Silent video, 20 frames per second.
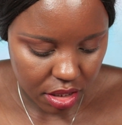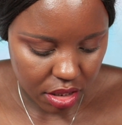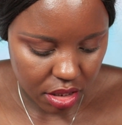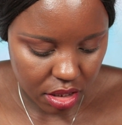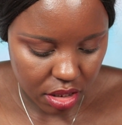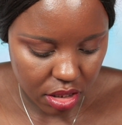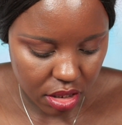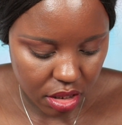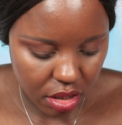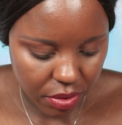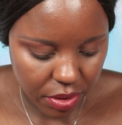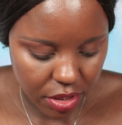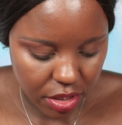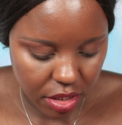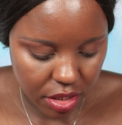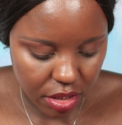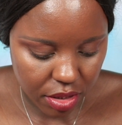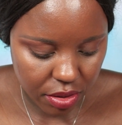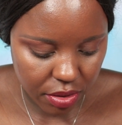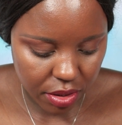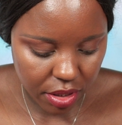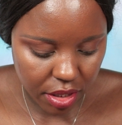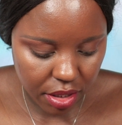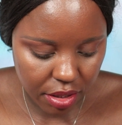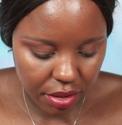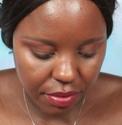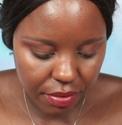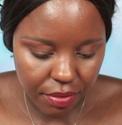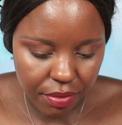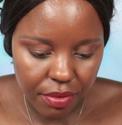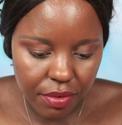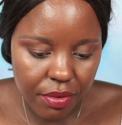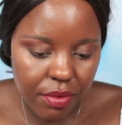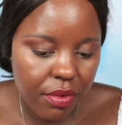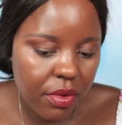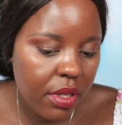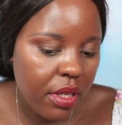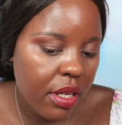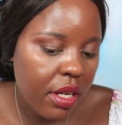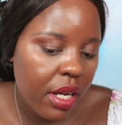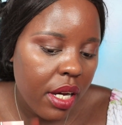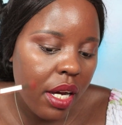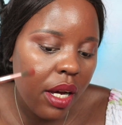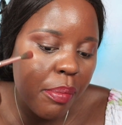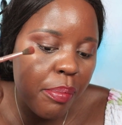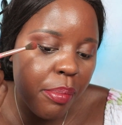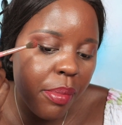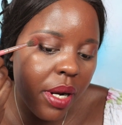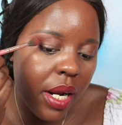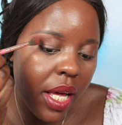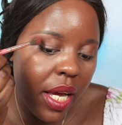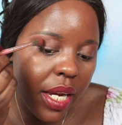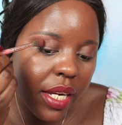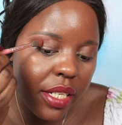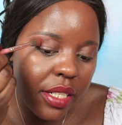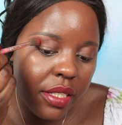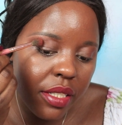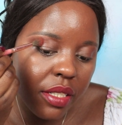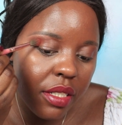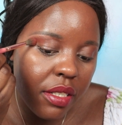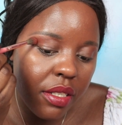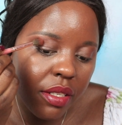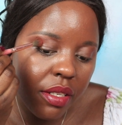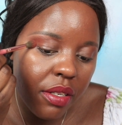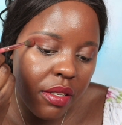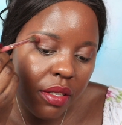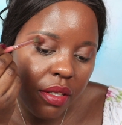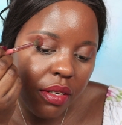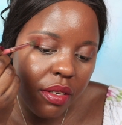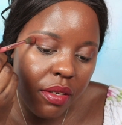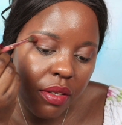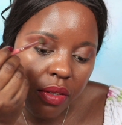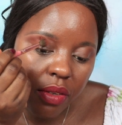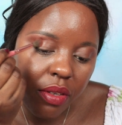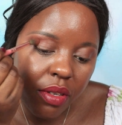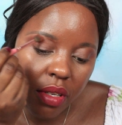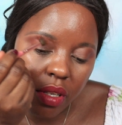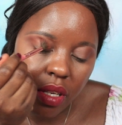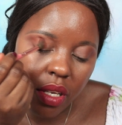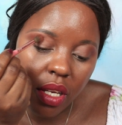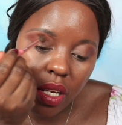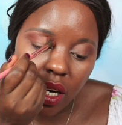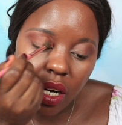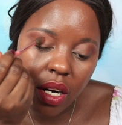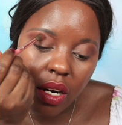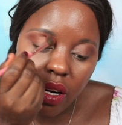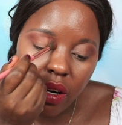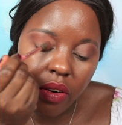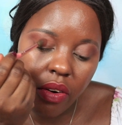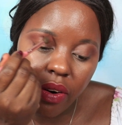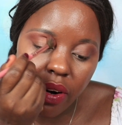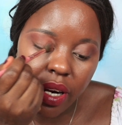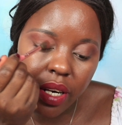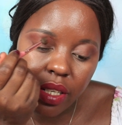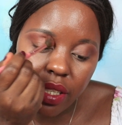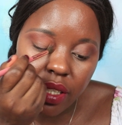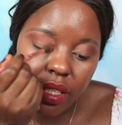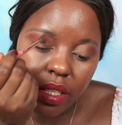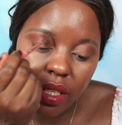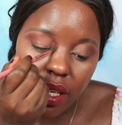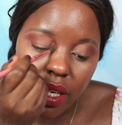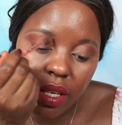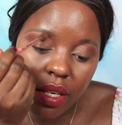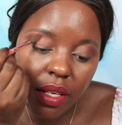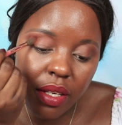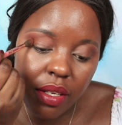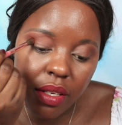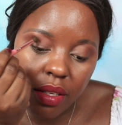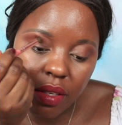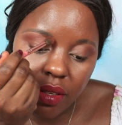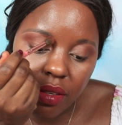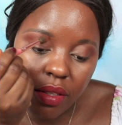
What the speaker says: So we're just gonna apply it right here,